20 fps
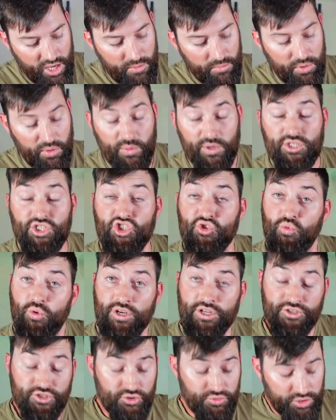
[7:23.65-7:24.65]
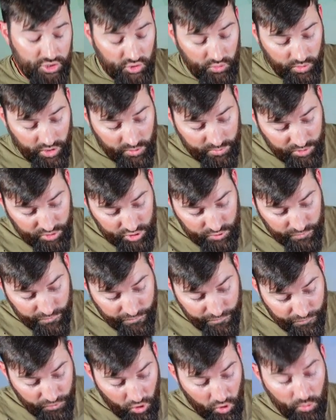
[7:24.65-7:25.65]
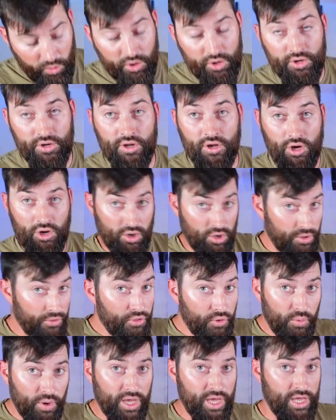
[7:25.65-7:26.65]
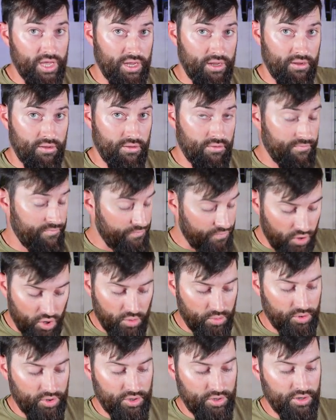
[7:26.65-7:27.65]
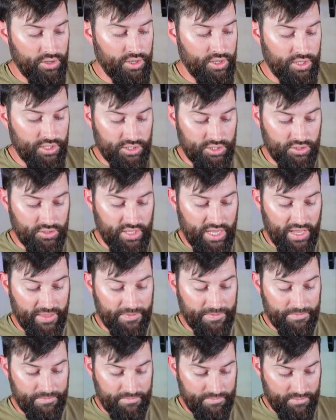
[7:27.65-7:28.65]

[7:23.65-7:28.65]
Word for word: But what you want to do is you want to push forward all the way forward so that